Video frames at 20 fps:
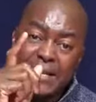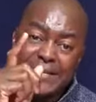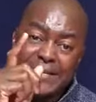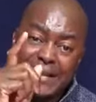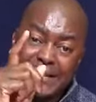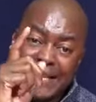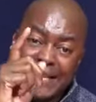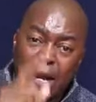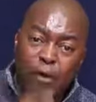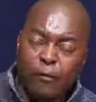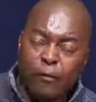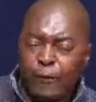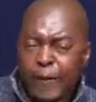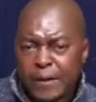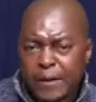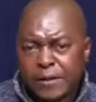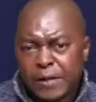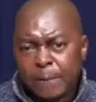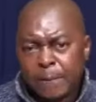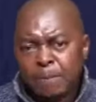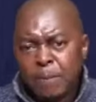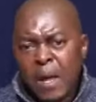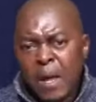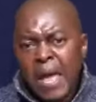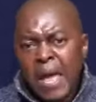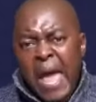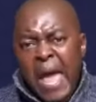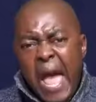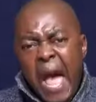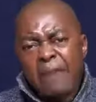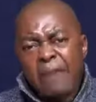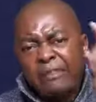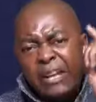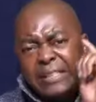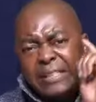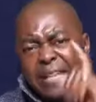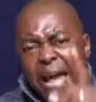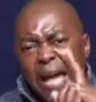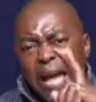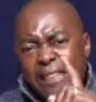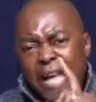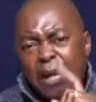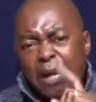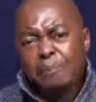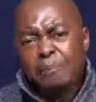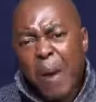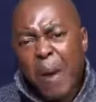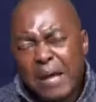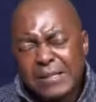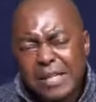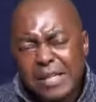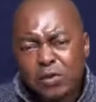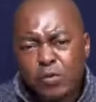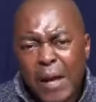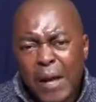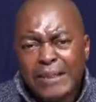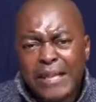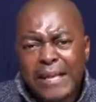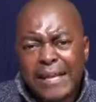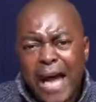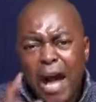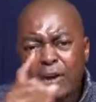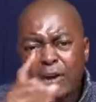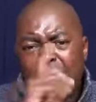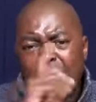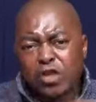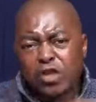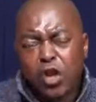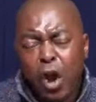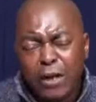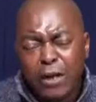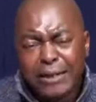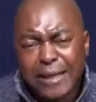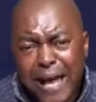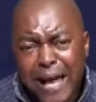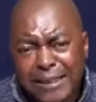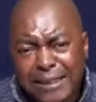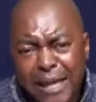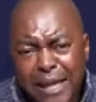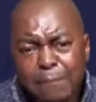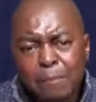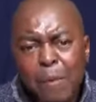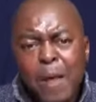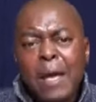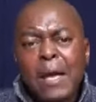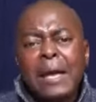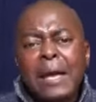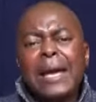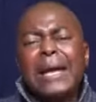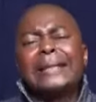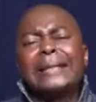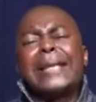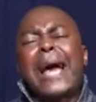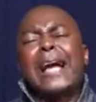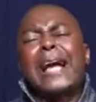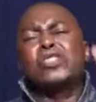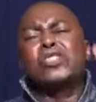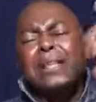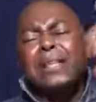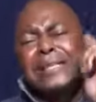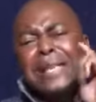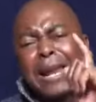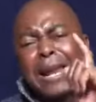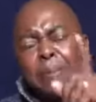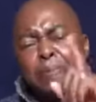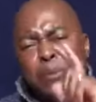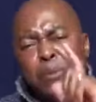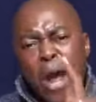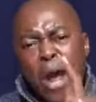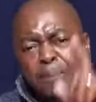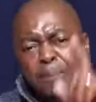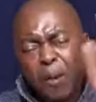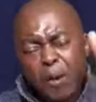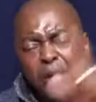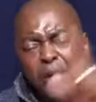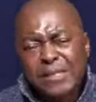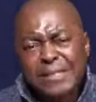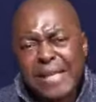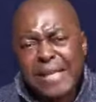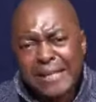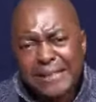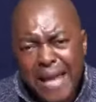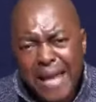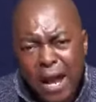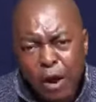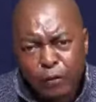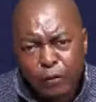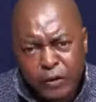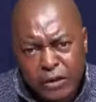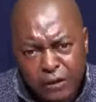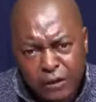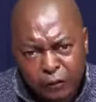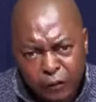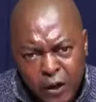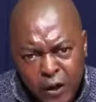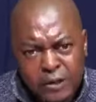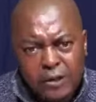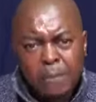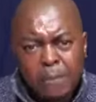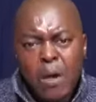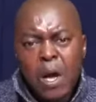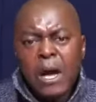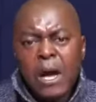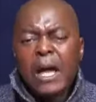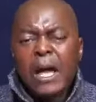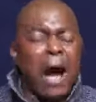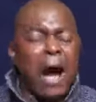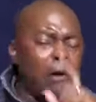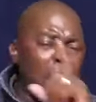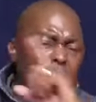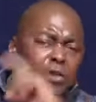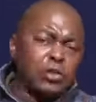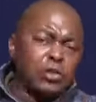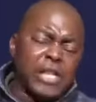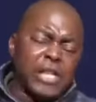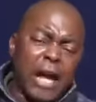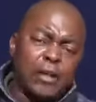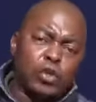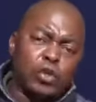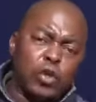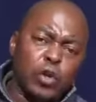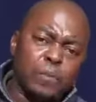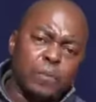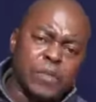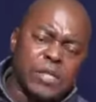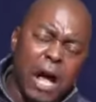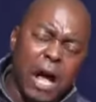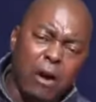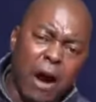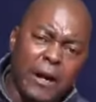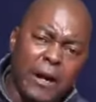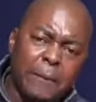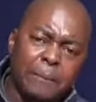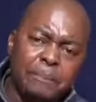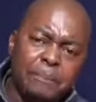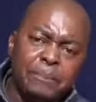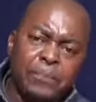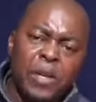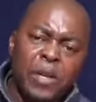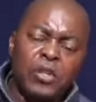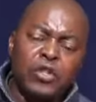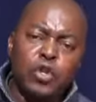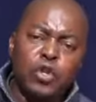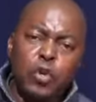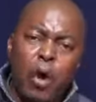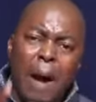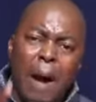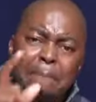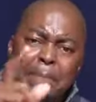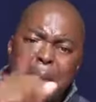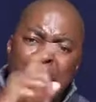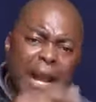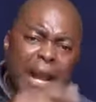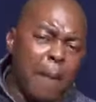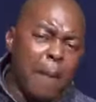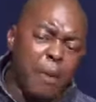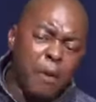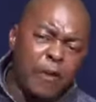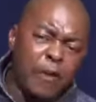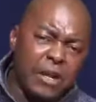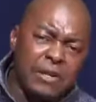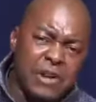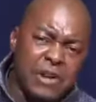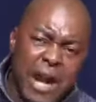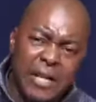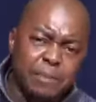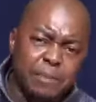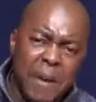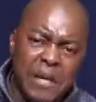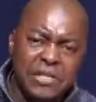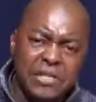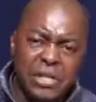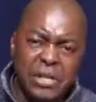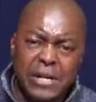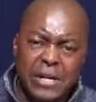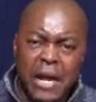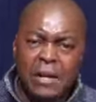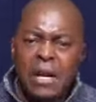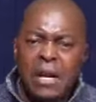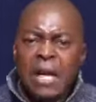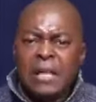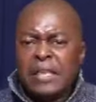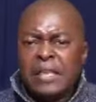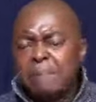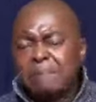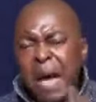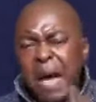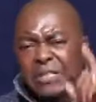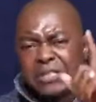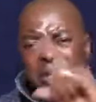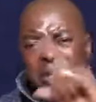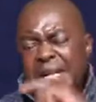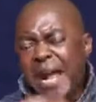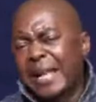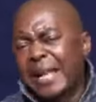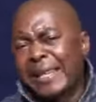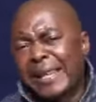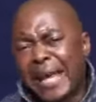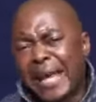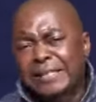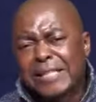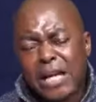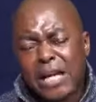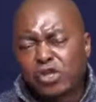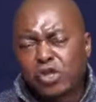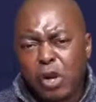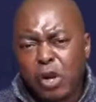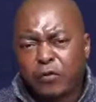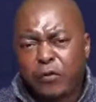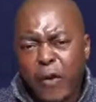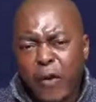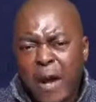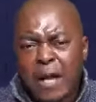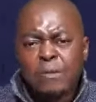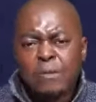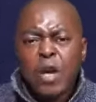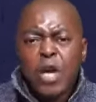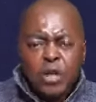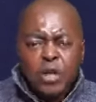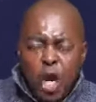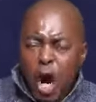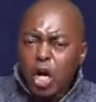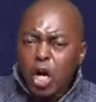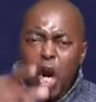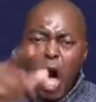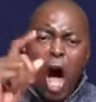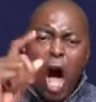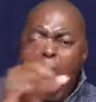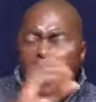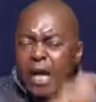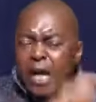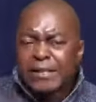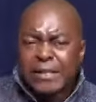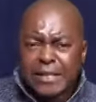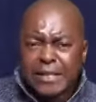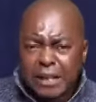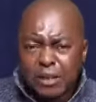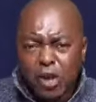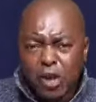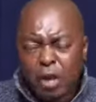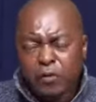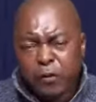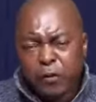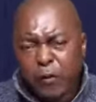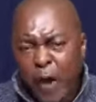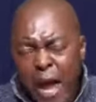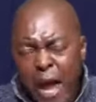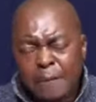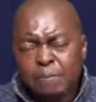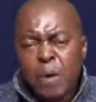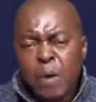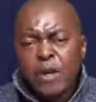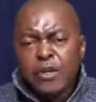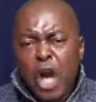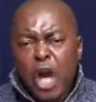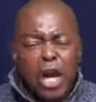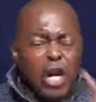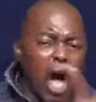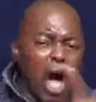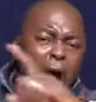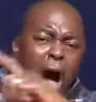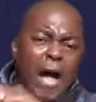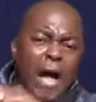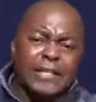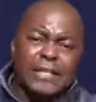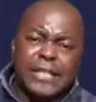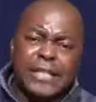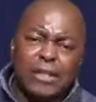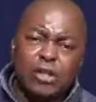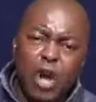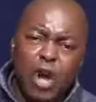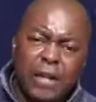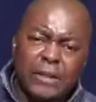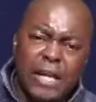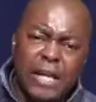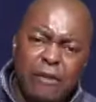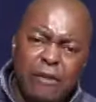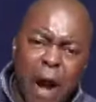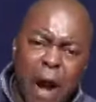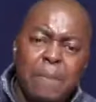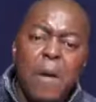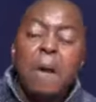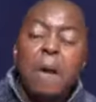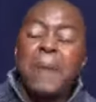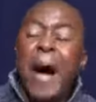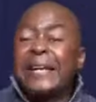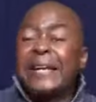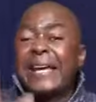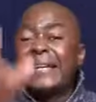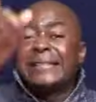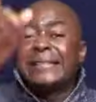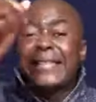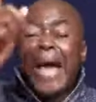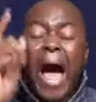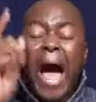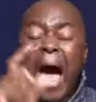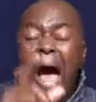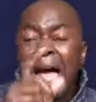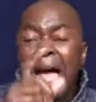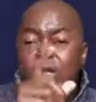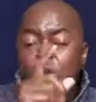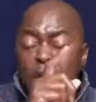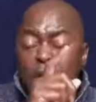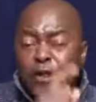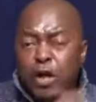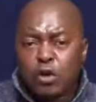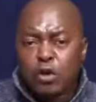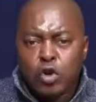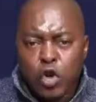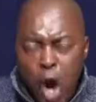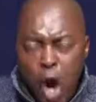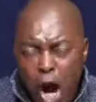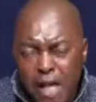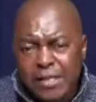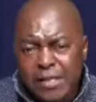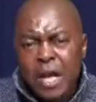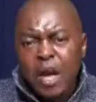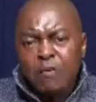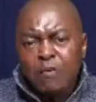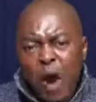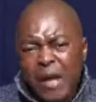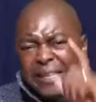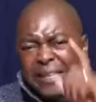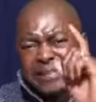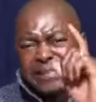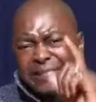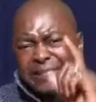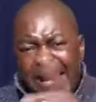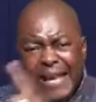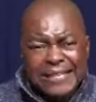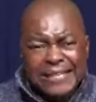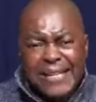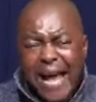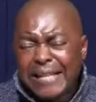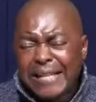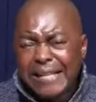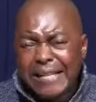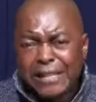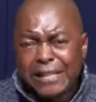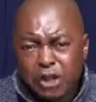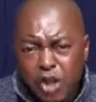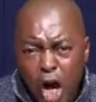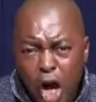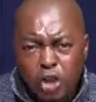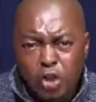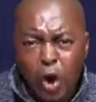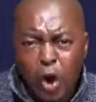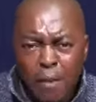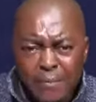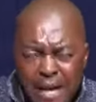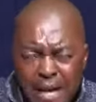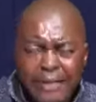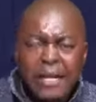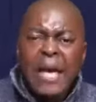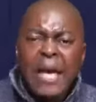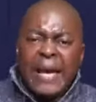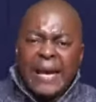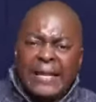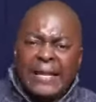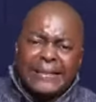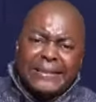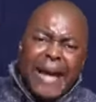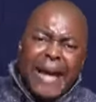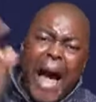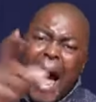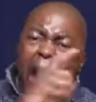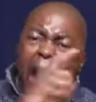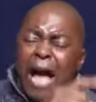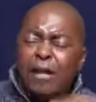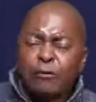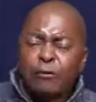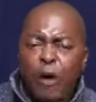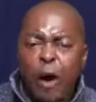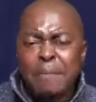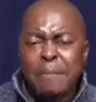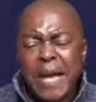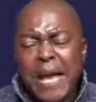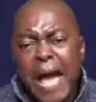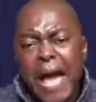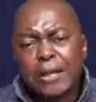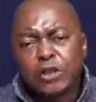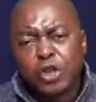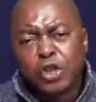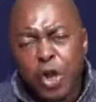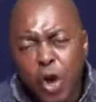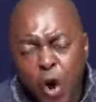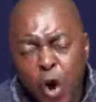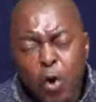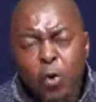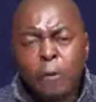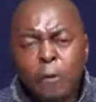day of victory. Every day that passes when the lion has caught nothing, it does not celebrate, because it's a day of defeat. And I want to say to you, Mzalwane, you are made up of a great material. The material that does not fail. Your Lord did not fail. Your Lord did not give up. But he died on the cross for the sins that he did not commit. He died for me and you.